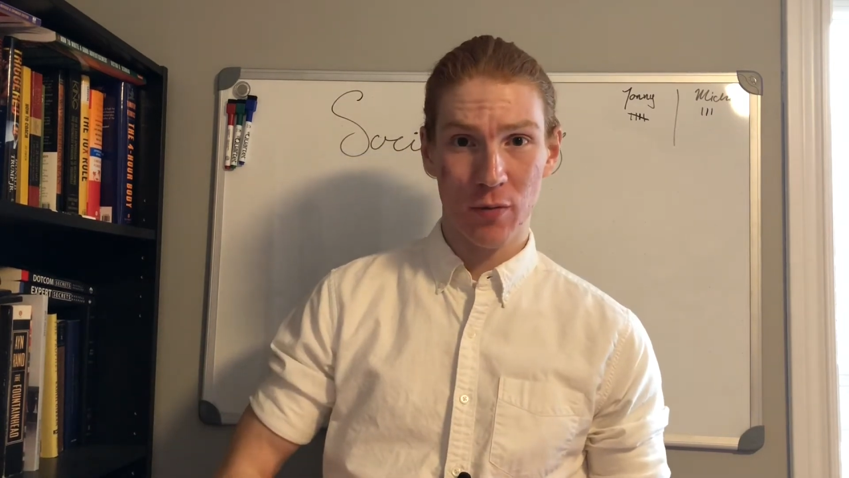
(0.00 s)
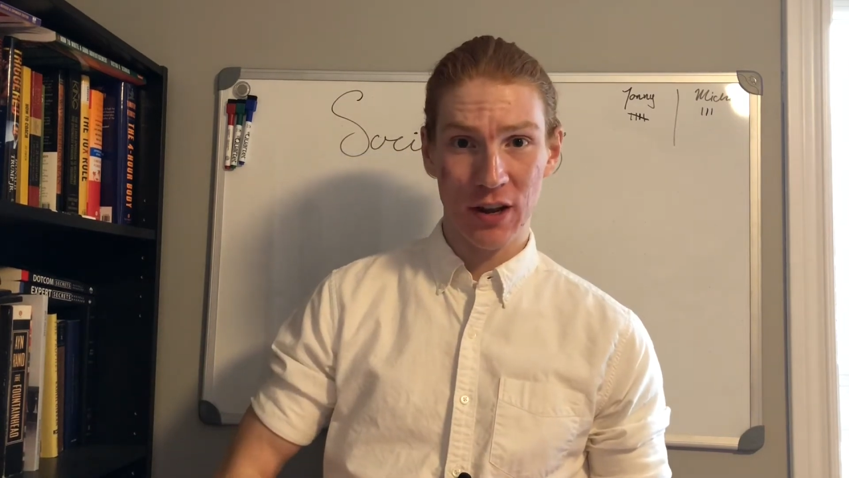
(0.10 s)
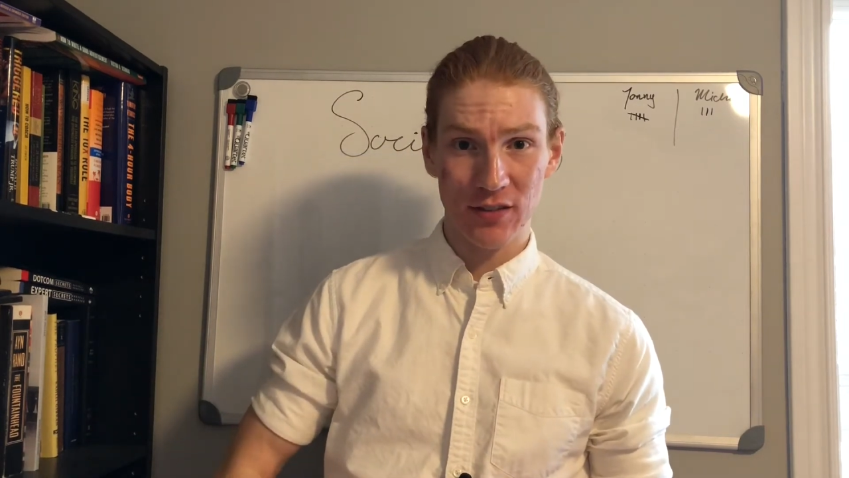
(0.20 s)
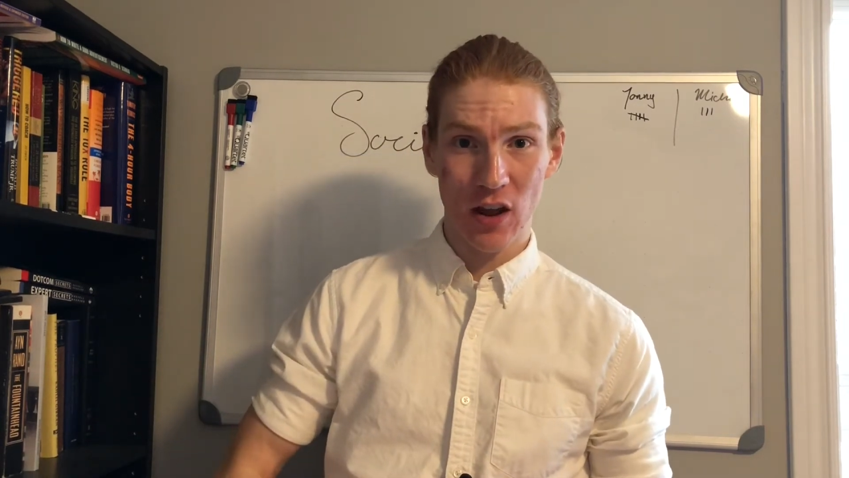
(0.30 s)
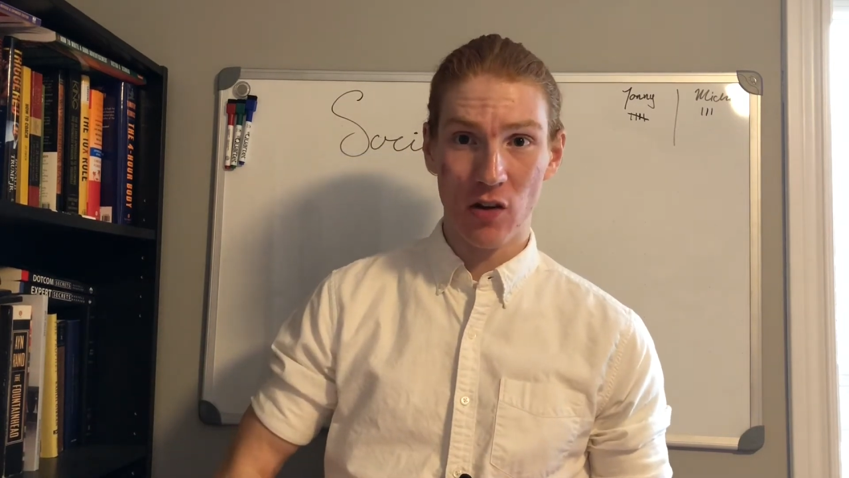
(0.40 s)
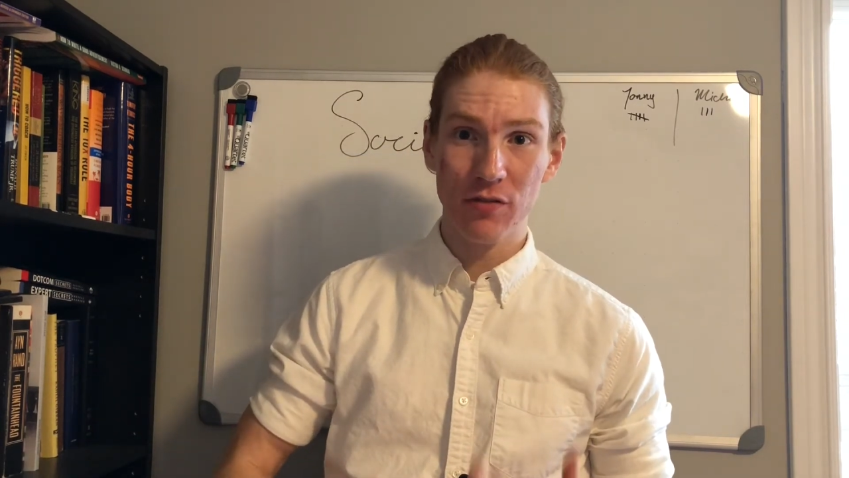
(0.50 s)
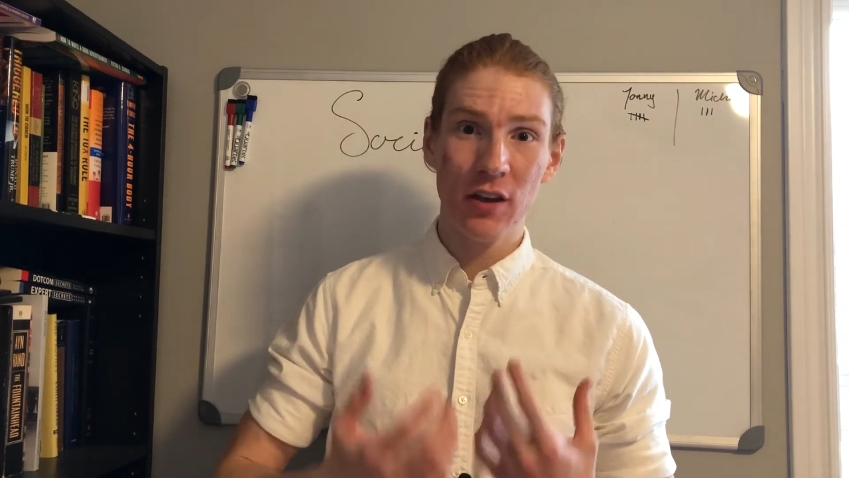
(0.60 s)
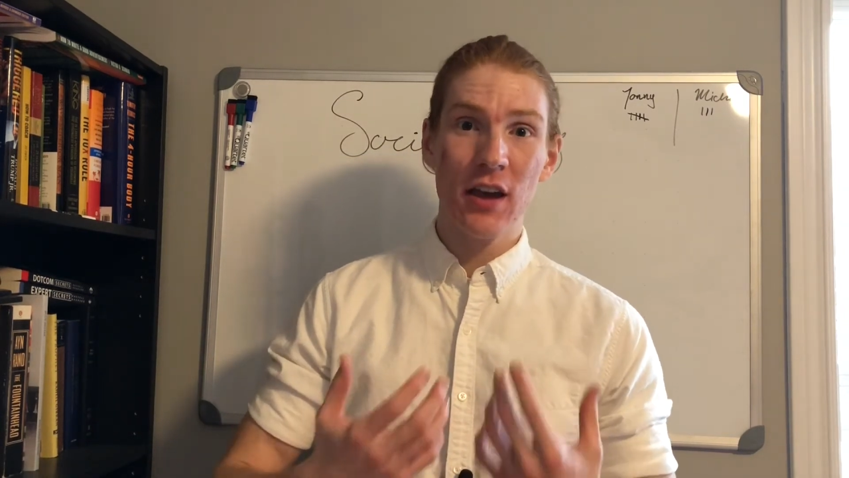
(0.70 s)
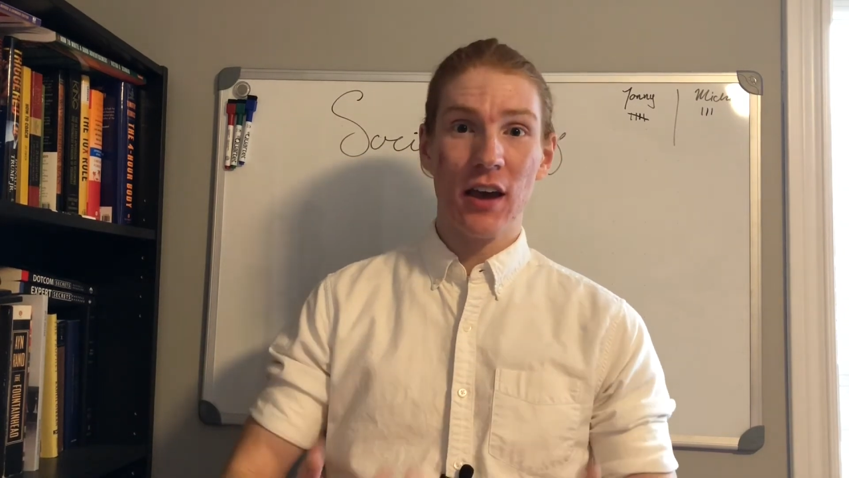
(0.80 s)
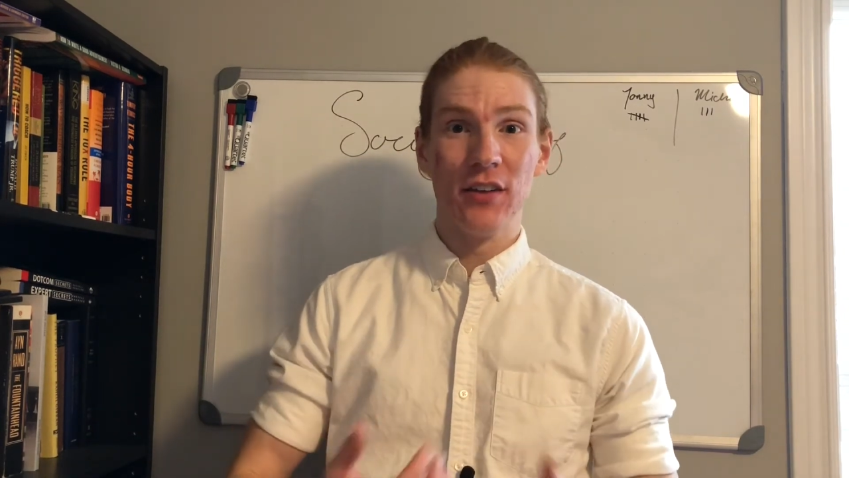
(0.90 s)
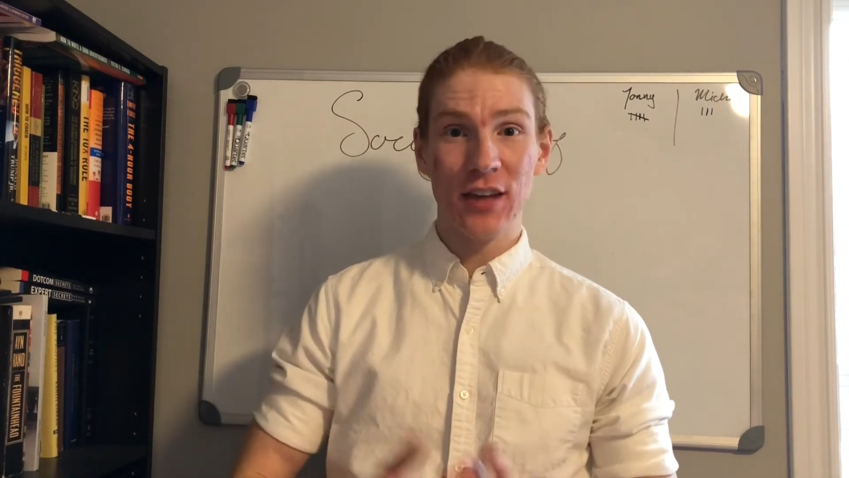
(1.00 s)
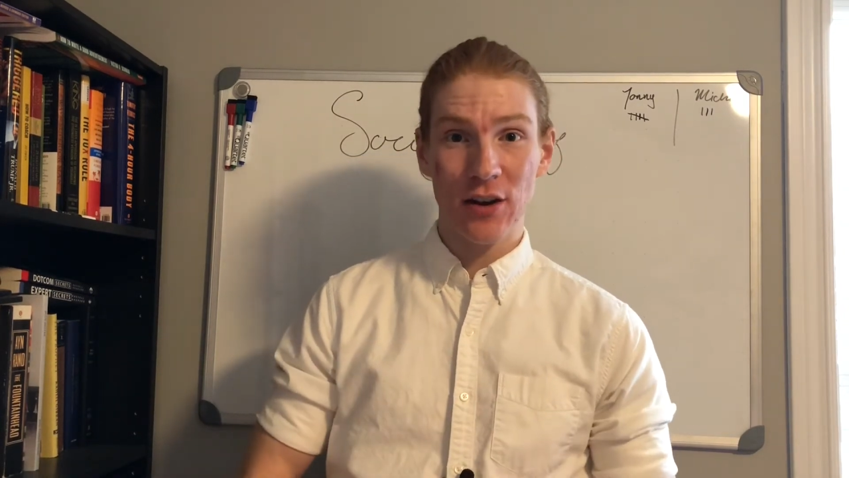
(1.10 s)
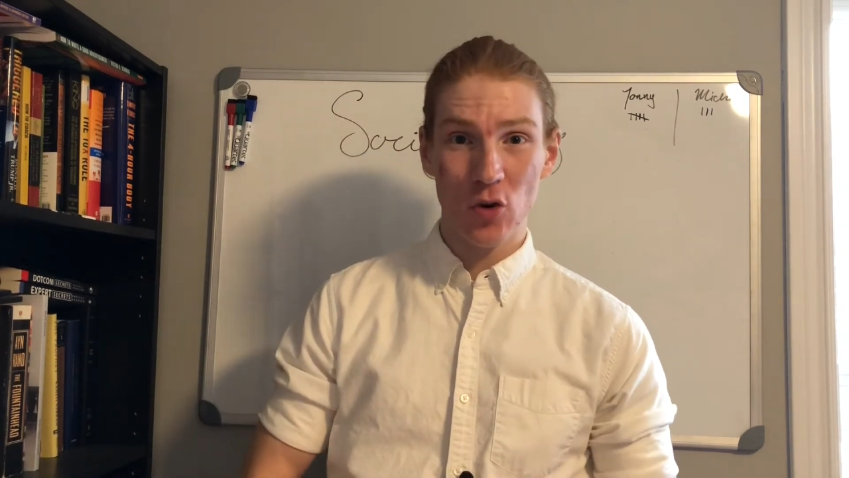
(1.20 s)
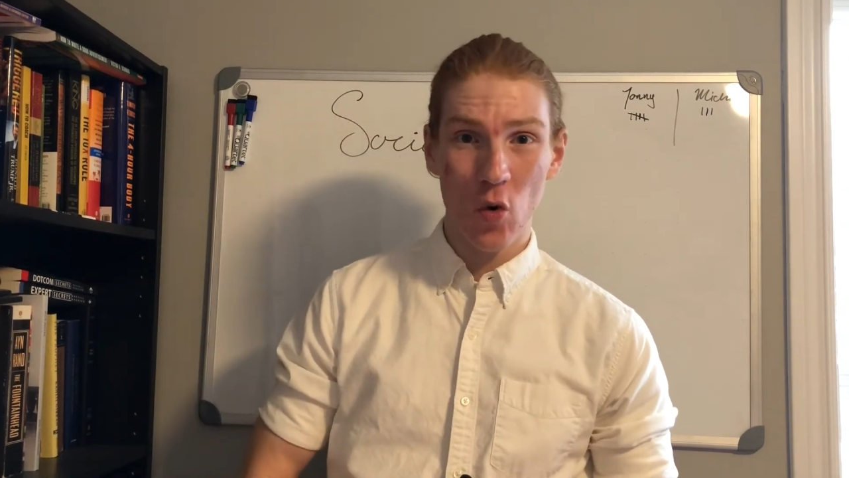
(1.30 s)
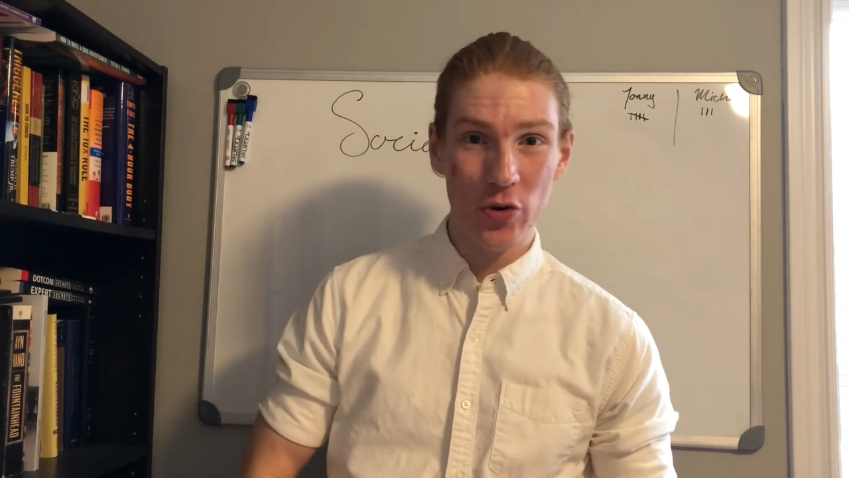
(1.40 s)
myself. Is that
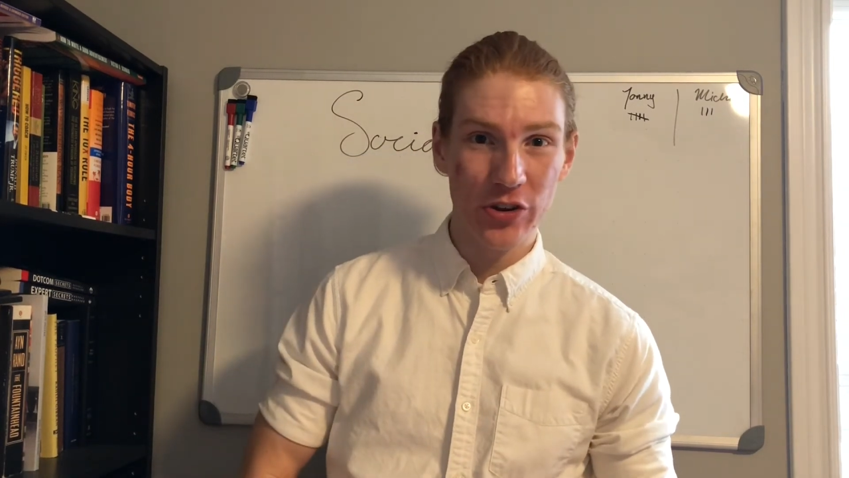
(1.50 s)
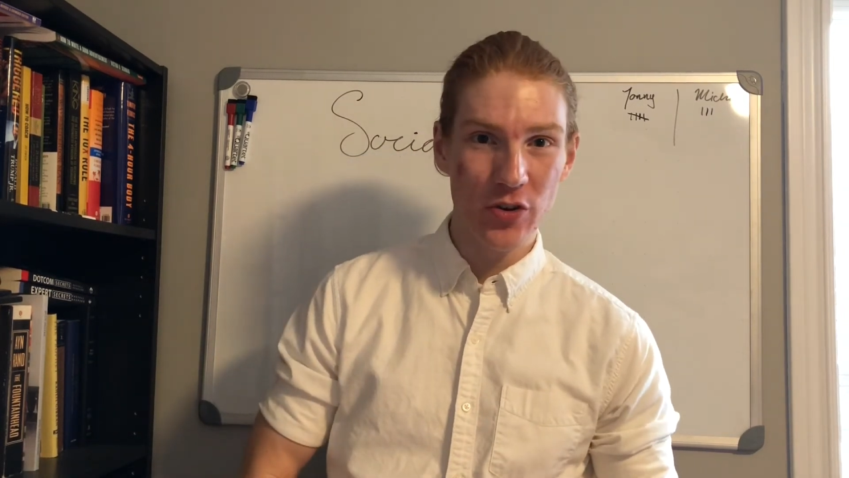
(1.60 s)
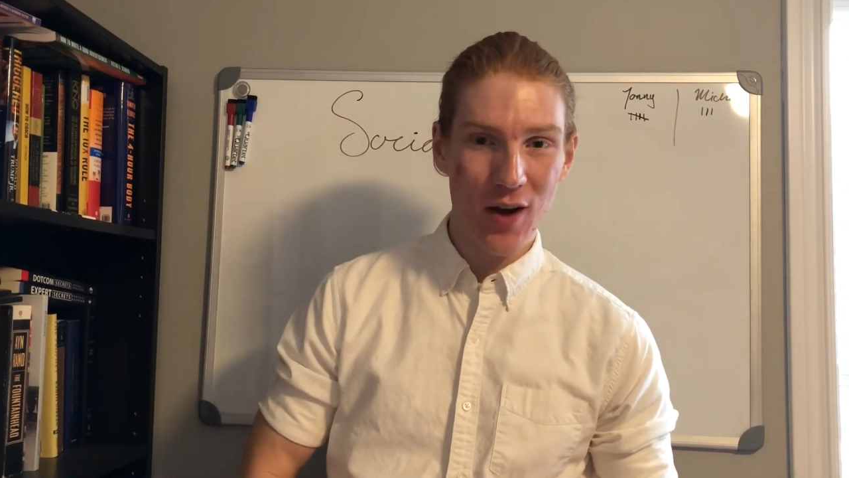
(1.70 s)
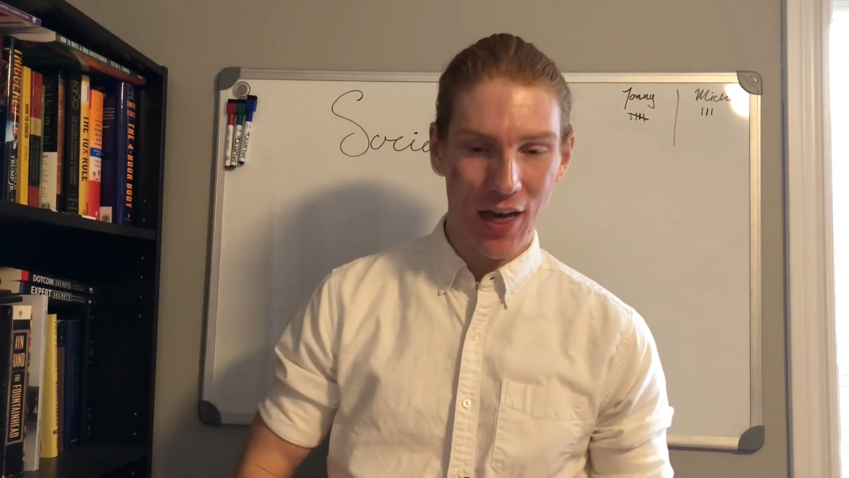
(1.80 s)
cool with you?